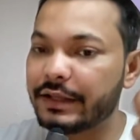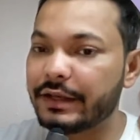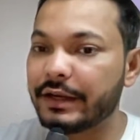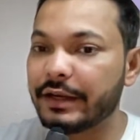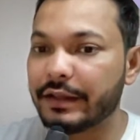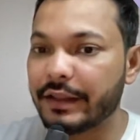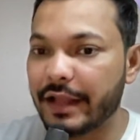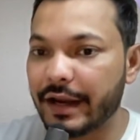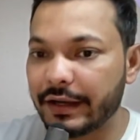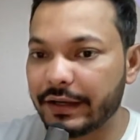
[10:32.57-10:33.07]
then
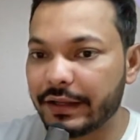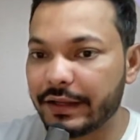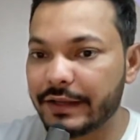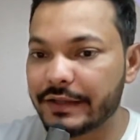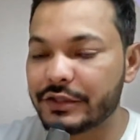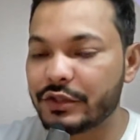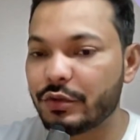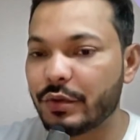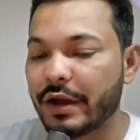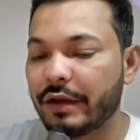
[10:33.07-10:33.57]
in that
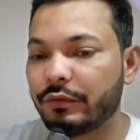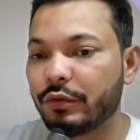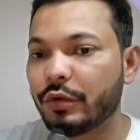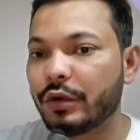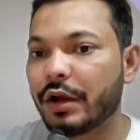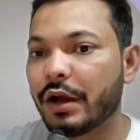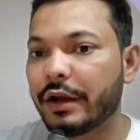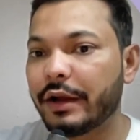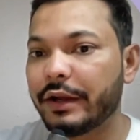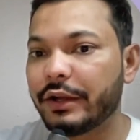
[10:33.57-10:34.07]
case, you have to
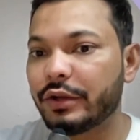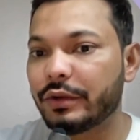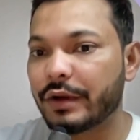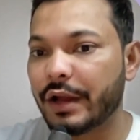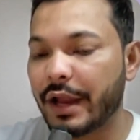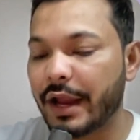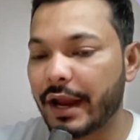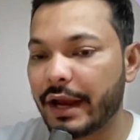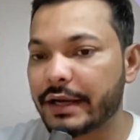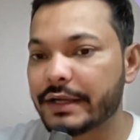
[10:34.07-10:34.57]
target your
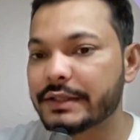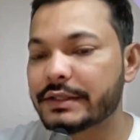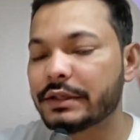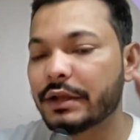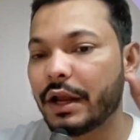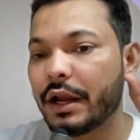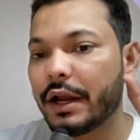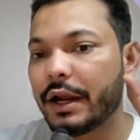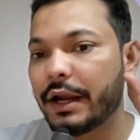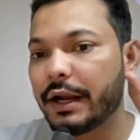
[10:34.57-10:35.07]
ads
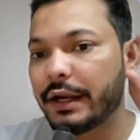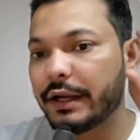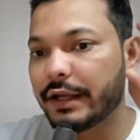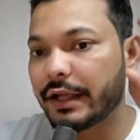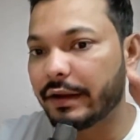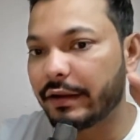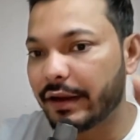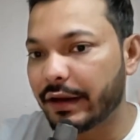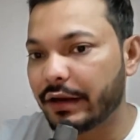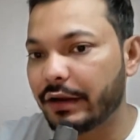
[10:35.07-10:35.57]

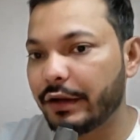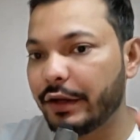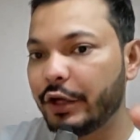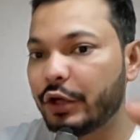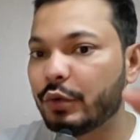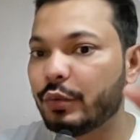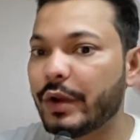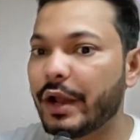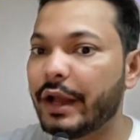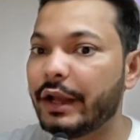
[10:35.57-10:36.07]
directly
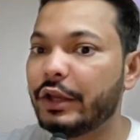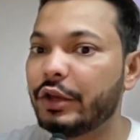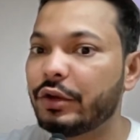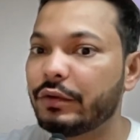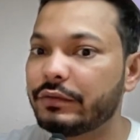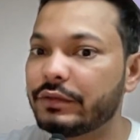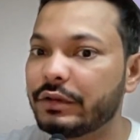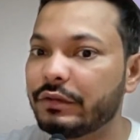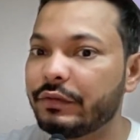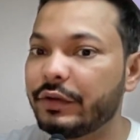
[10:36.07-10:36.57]
to any
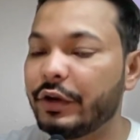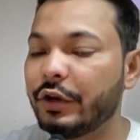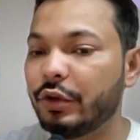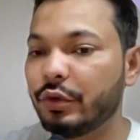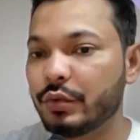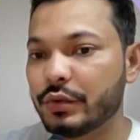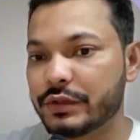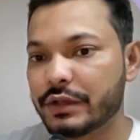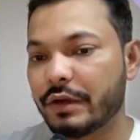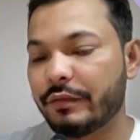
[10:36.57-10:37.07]
of the
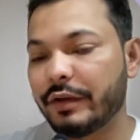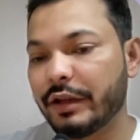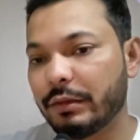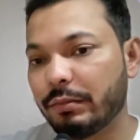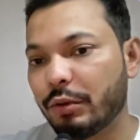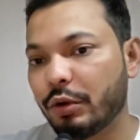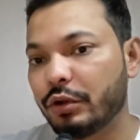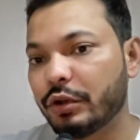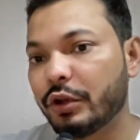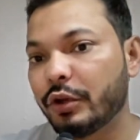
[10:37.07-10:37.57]
videos
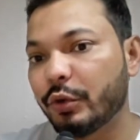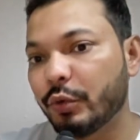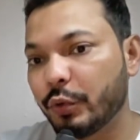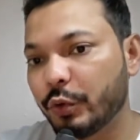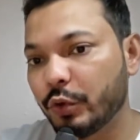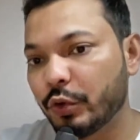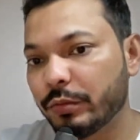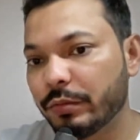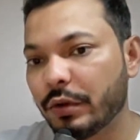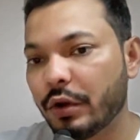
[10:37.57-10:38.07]
available on the
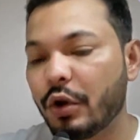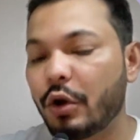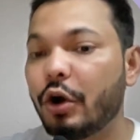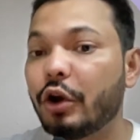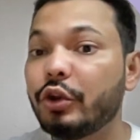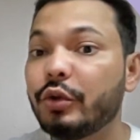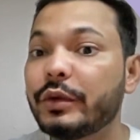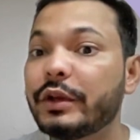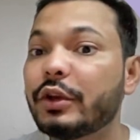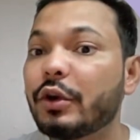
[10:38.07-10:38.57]
YouTube, or
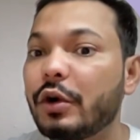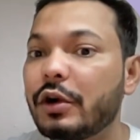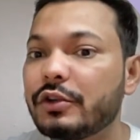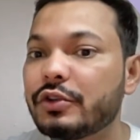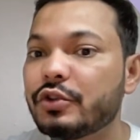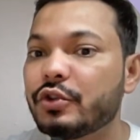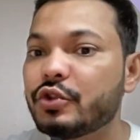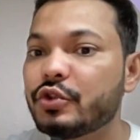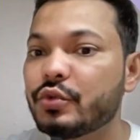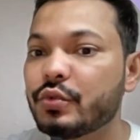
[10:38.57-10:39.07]
you can
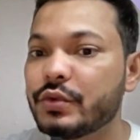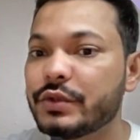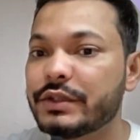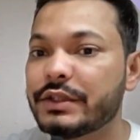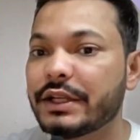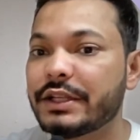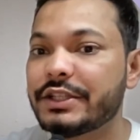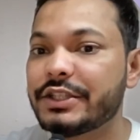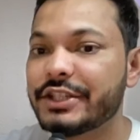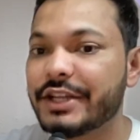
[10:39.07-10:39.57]
also choose
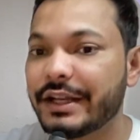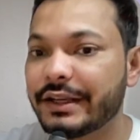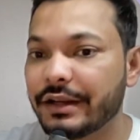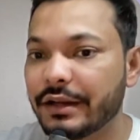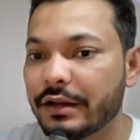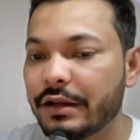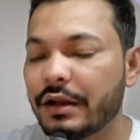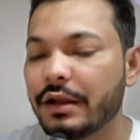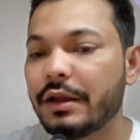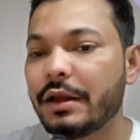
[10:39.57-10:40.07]
the
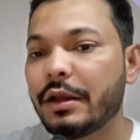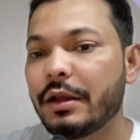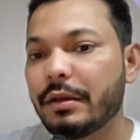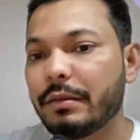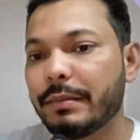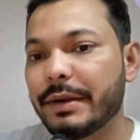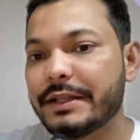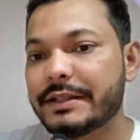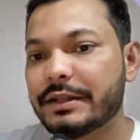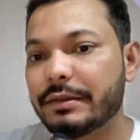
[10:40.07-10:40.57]
channel
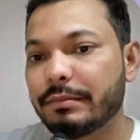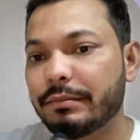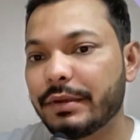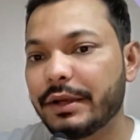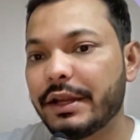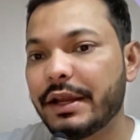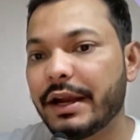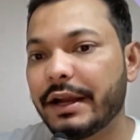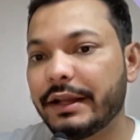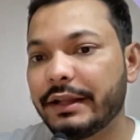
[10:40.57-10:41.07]
by
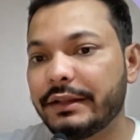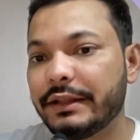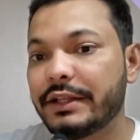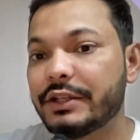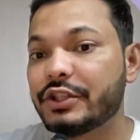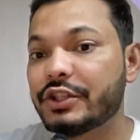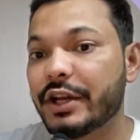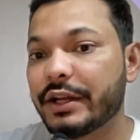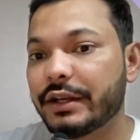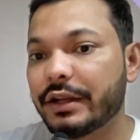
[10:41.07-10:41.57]
simply adding the
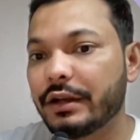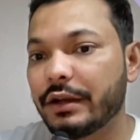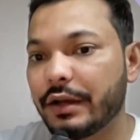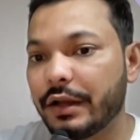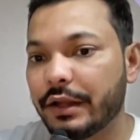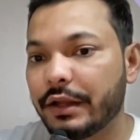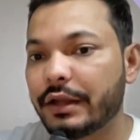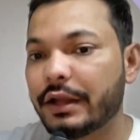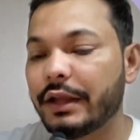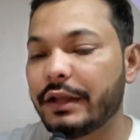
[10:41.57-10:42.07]
channel
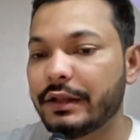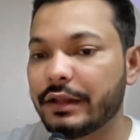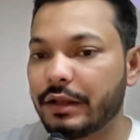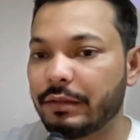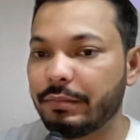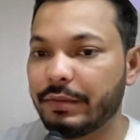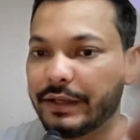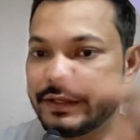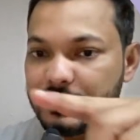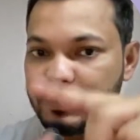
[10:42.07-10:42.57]
link in the
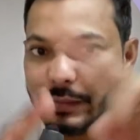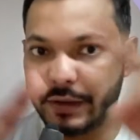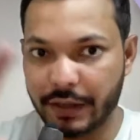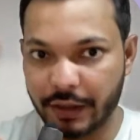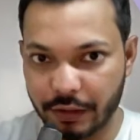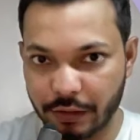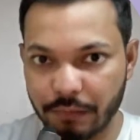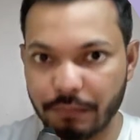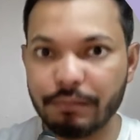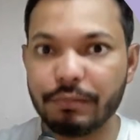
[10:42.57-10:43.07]

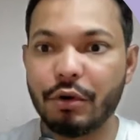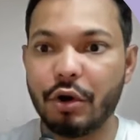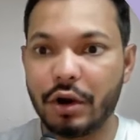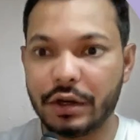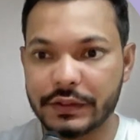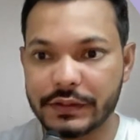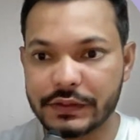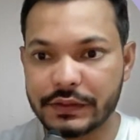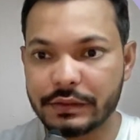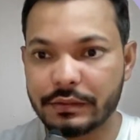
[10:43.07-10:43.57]
placement
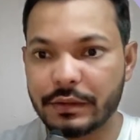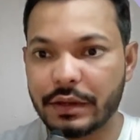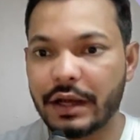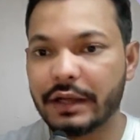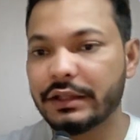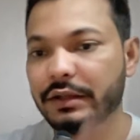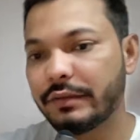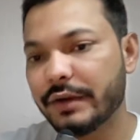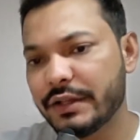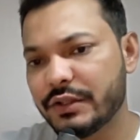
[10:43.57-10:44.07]
box.
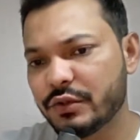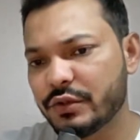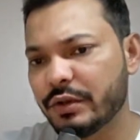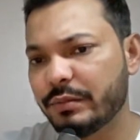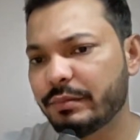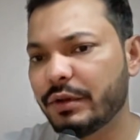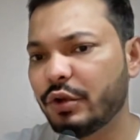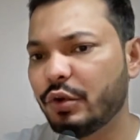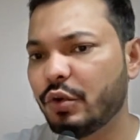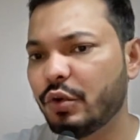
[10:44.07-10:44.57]
Otherwise, you
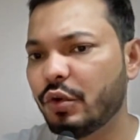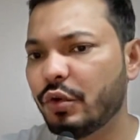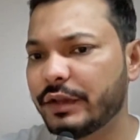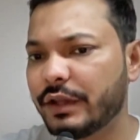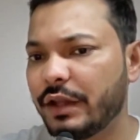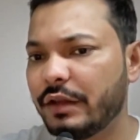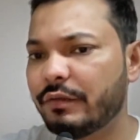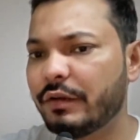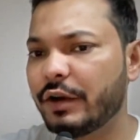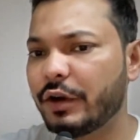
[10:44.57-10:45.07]
simply go with
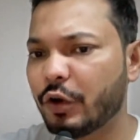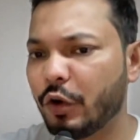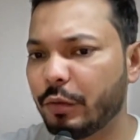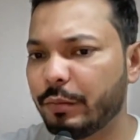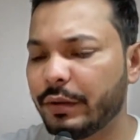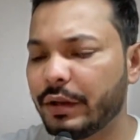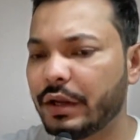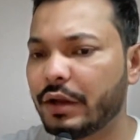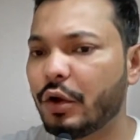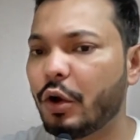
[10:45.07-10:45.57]
keyword,
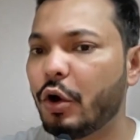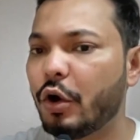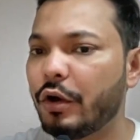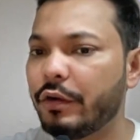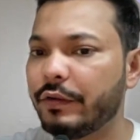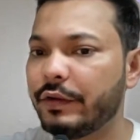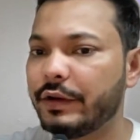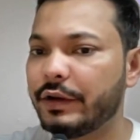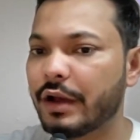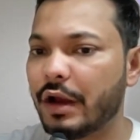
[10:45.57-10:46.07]
topic, or
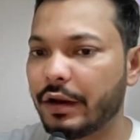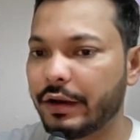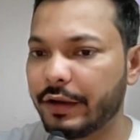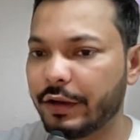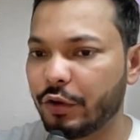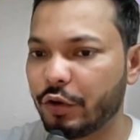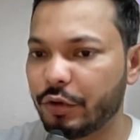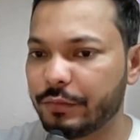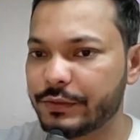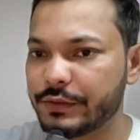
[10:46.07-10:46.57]

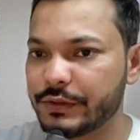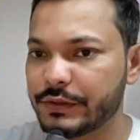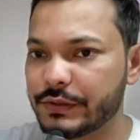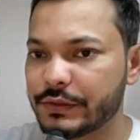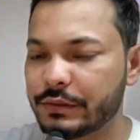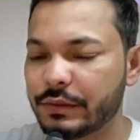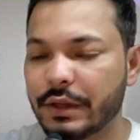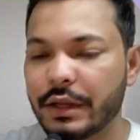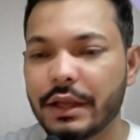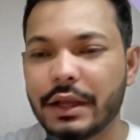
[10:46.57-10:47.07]
retargeting options.